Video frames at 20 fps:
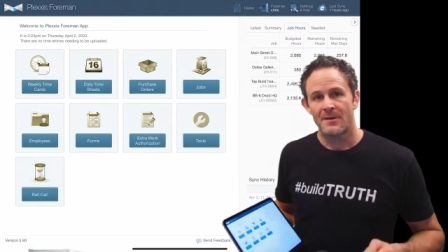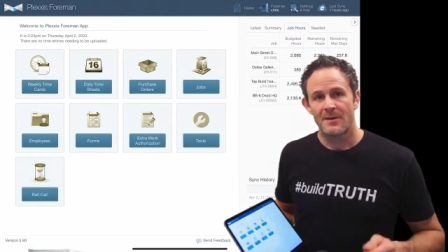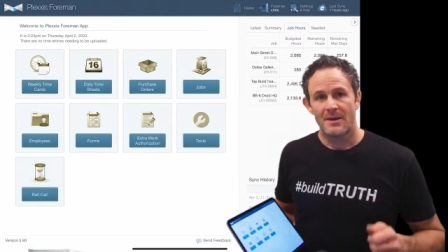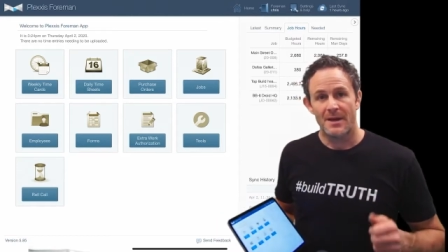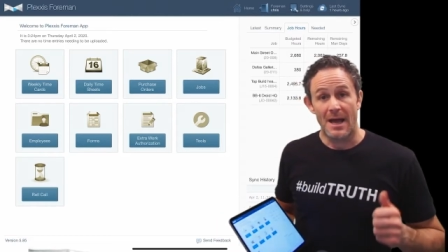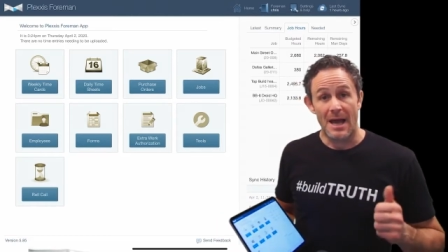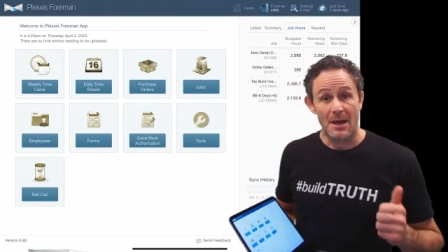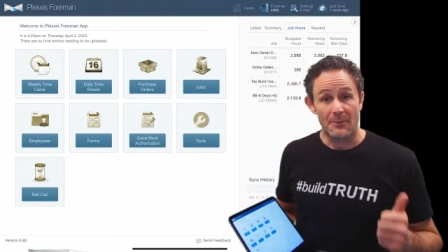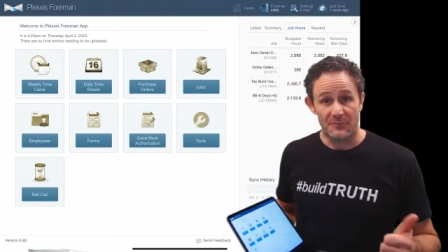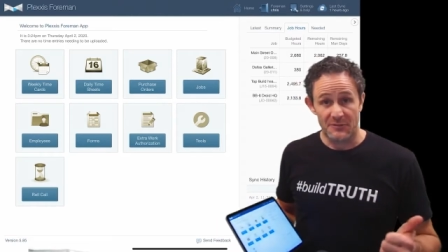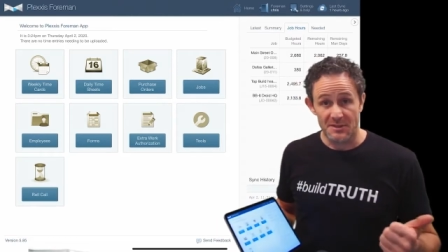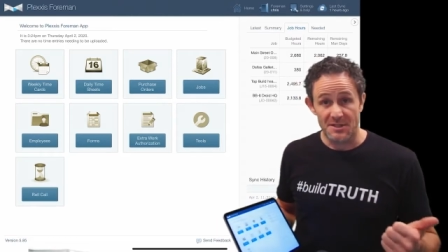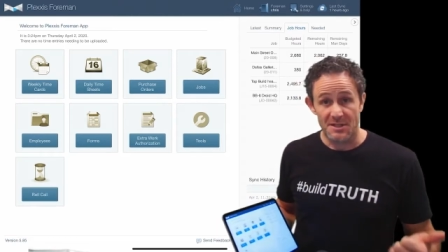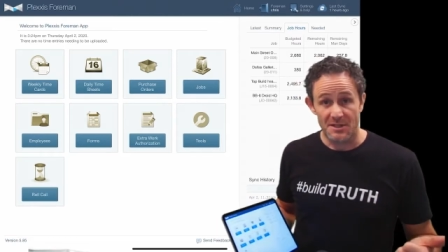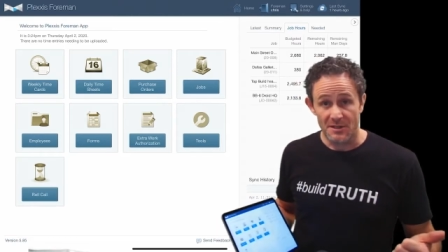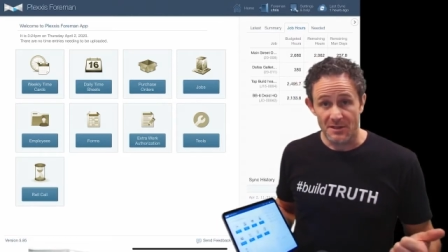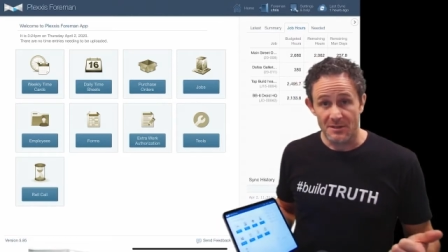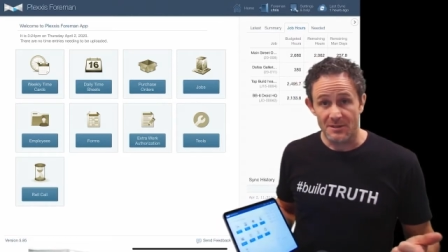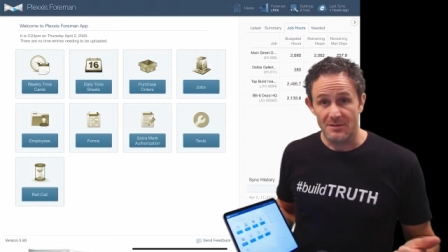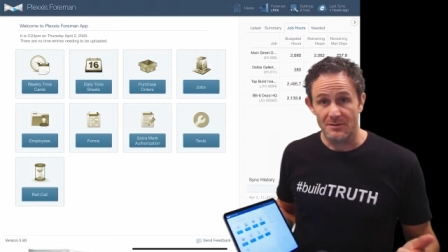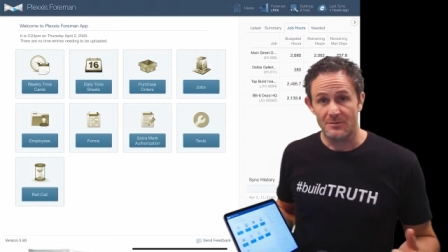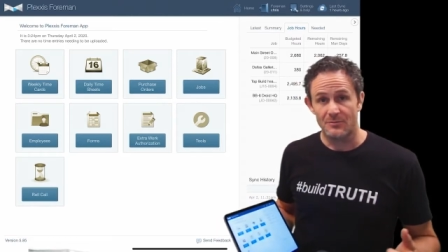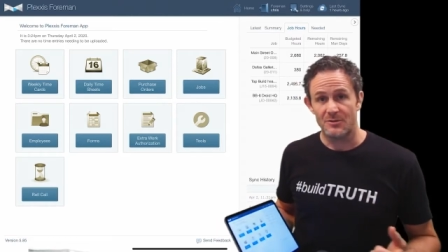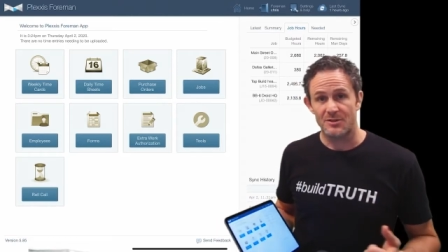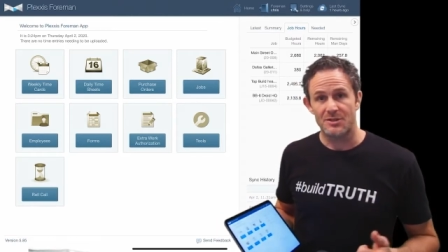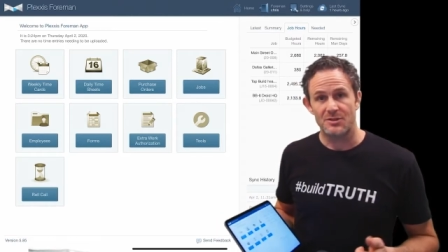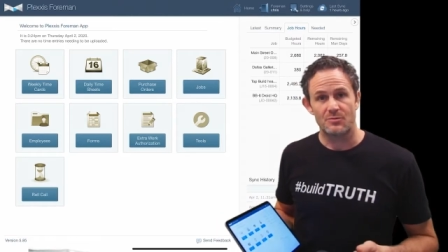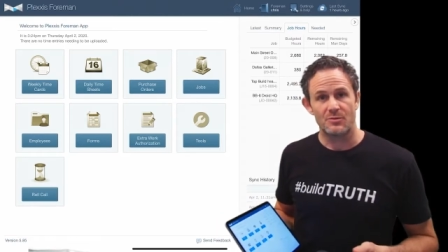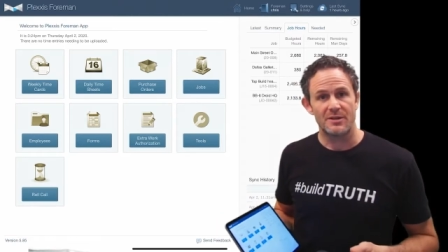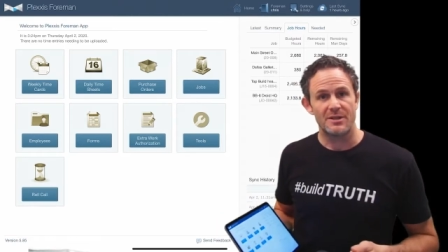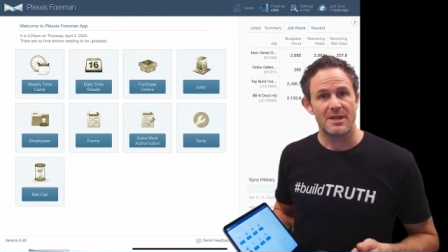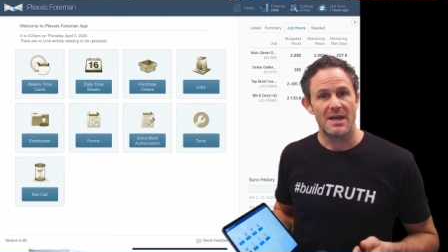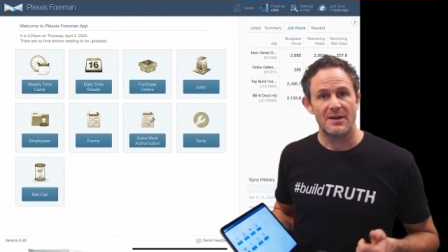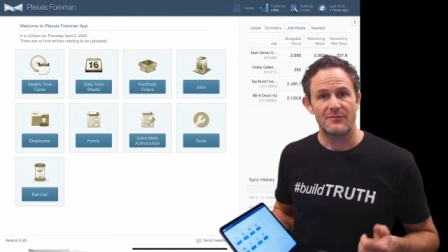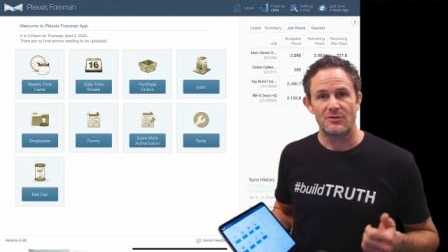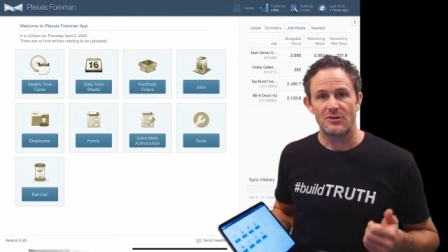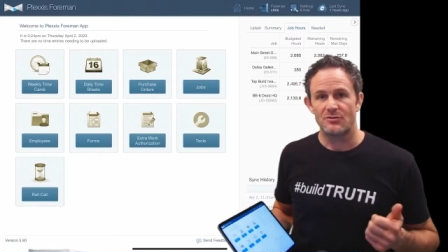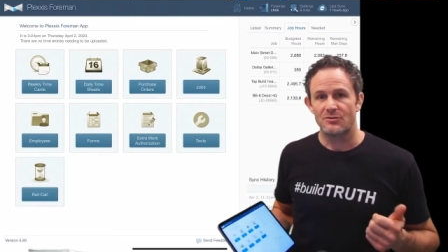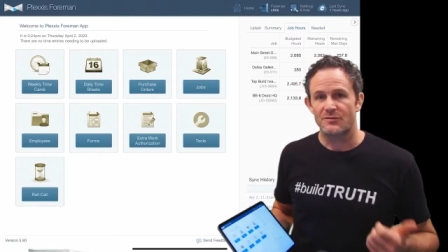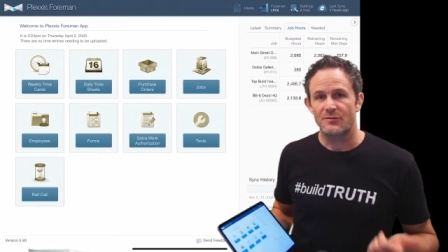App fatigue, which is when you have to
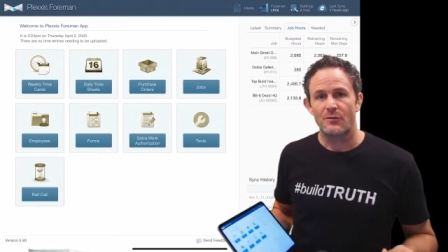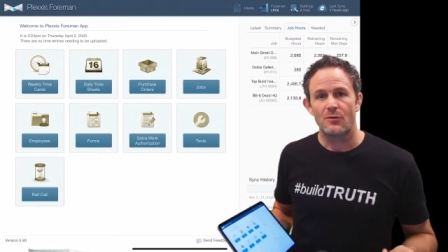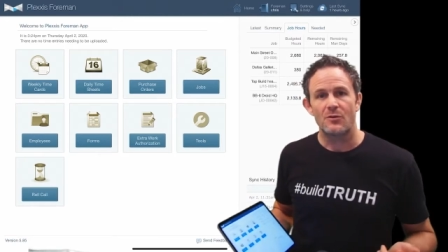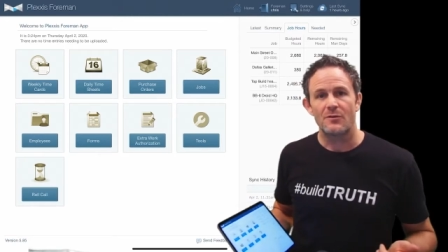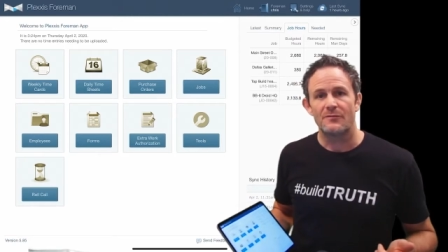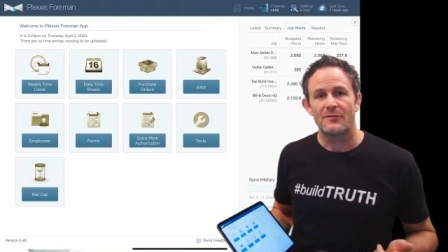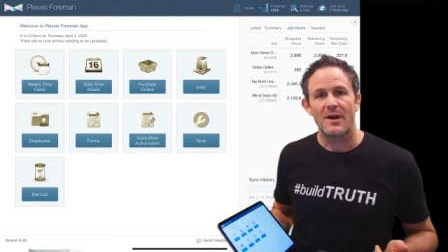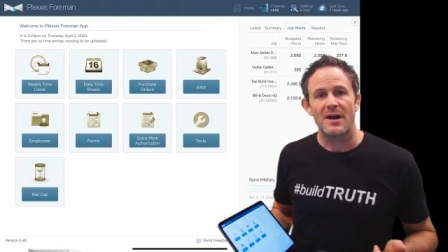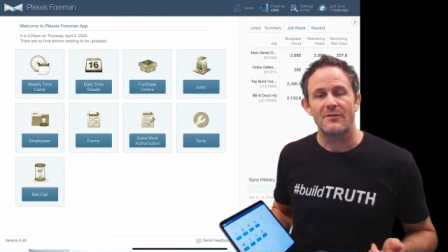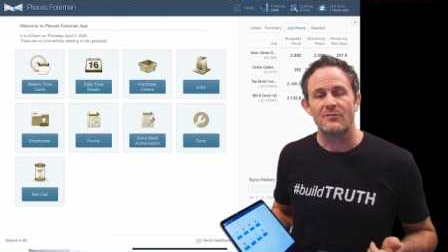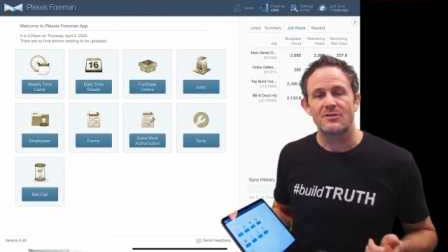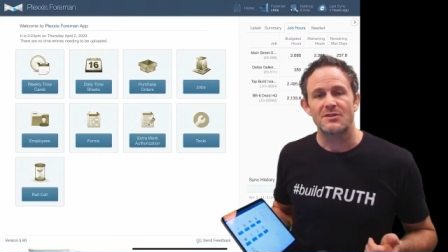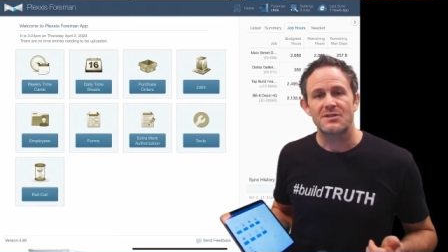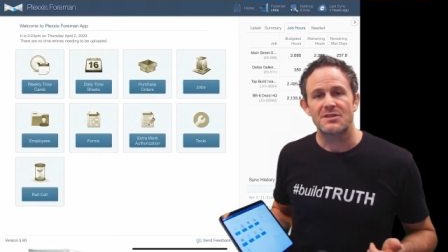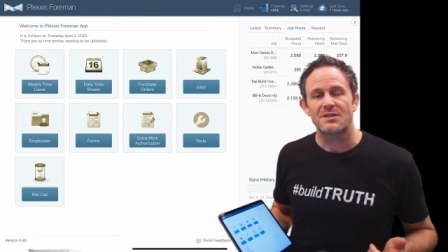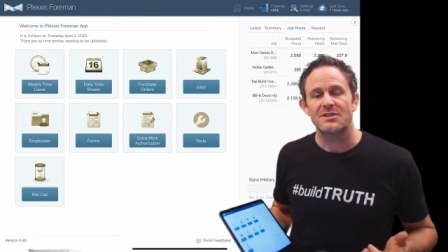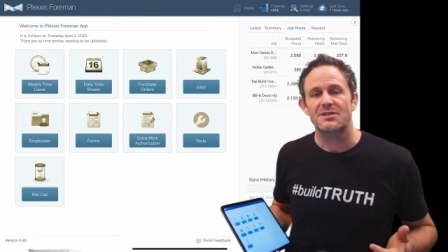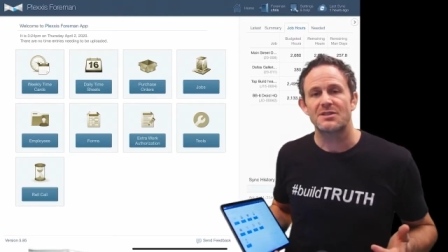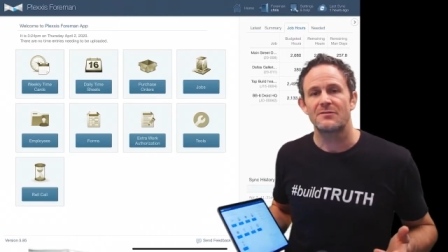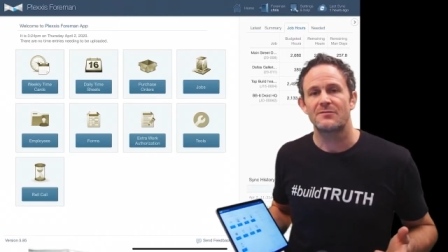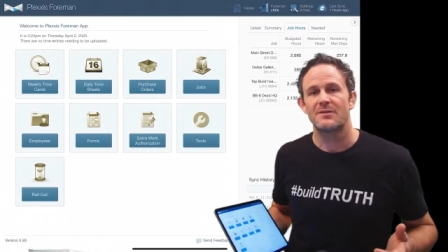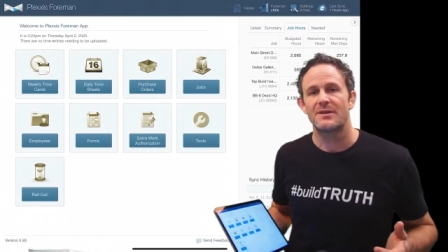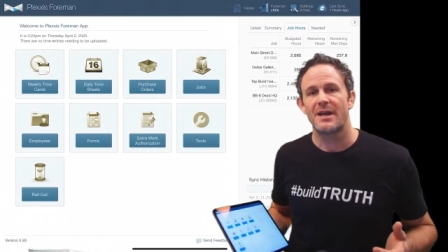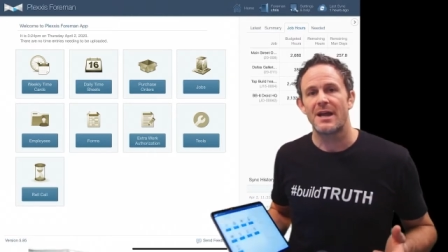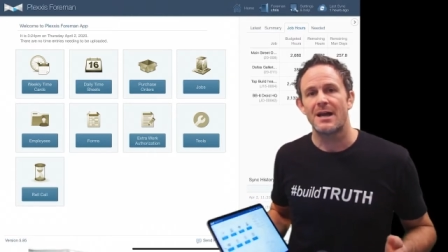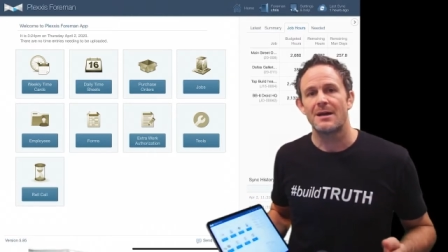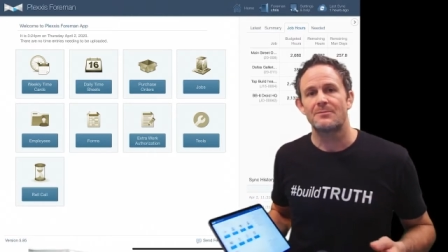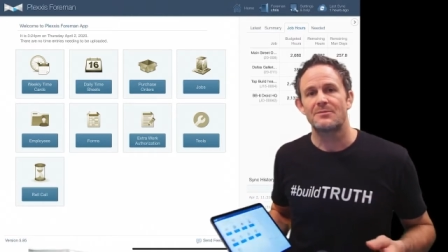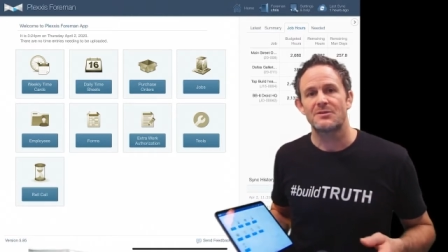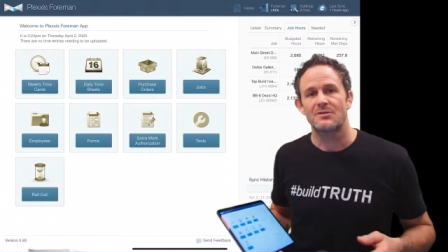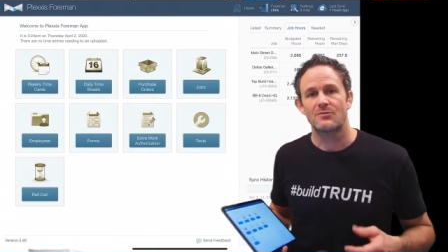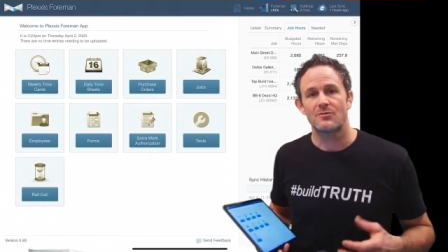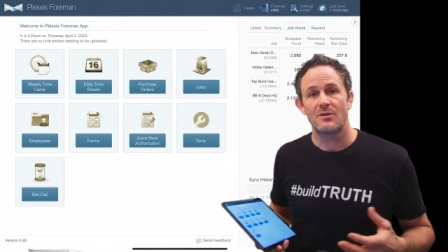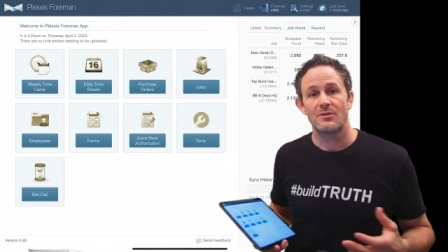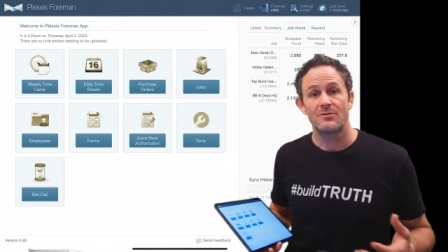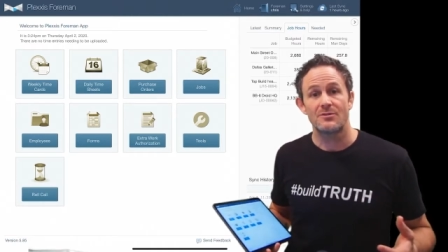use 4 or 5 or 6 different apps throughout your